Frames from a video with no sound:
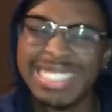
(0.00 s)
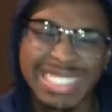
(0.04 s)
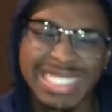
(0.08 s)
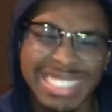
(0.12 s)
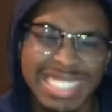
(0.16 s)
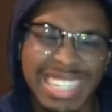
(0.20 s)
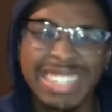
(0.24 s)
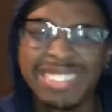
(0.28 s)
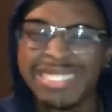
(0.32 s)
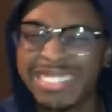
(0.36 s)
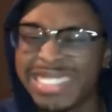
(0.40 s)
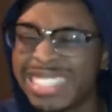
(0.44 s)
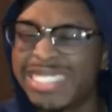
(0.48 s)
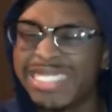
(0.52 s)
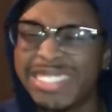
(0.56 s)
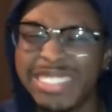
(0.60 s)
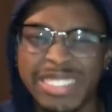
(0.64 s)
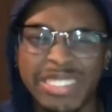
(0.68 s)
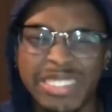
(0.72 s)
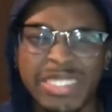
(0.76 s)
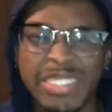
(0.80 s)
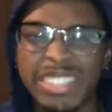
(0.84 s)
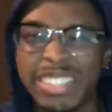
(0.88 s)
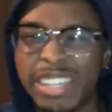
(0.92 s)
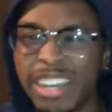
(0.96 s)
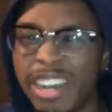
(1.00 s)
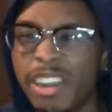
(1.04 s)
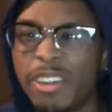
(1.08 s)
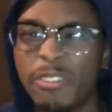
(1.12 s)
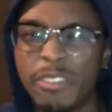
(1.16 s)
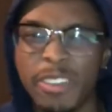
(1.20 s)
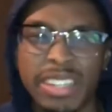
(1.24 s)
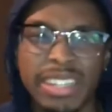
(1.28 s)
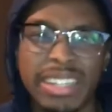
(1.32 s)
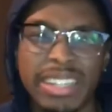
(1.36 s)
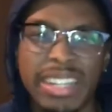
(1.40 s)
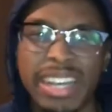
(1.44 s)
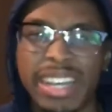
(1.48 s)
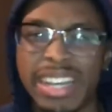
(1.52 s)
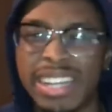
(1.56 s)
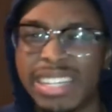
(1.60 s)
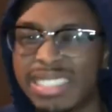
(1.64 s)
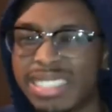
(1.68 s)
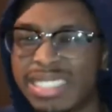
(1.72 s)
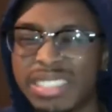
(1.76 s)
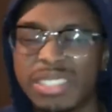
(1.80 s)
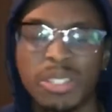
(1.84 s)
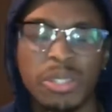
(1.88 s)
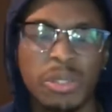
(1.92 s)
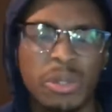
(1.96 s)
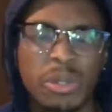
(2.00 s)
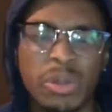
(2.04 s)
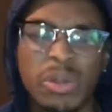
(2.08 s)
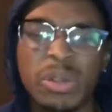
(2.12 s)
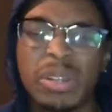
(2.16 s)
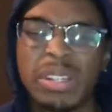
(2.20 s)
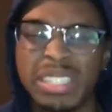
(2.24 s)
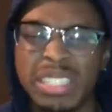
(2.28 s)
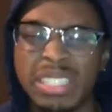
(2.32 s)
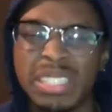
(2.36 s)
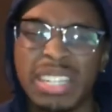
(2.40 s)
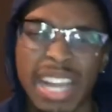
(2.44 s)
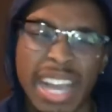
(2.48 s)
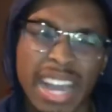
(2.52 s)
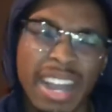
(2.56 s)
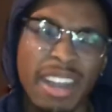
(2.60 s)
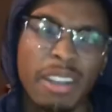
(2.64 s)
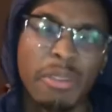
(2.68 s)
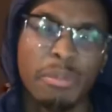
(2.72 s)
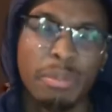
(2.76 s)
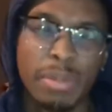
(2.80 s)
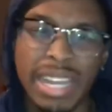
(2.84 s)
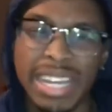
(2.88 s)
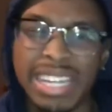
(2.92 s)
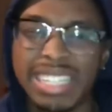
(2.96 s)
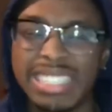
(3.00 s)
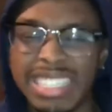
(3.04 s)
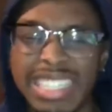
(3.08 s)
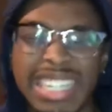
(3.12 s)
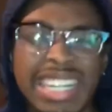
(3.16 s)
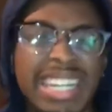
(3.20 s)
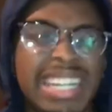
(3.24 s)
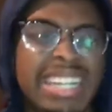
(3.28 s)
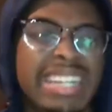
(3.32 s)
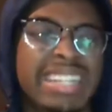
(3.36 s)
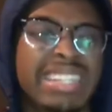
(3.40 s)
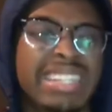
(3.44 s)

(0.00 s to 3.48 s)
That's what he gonna do when y'all realize who out back. Yeah.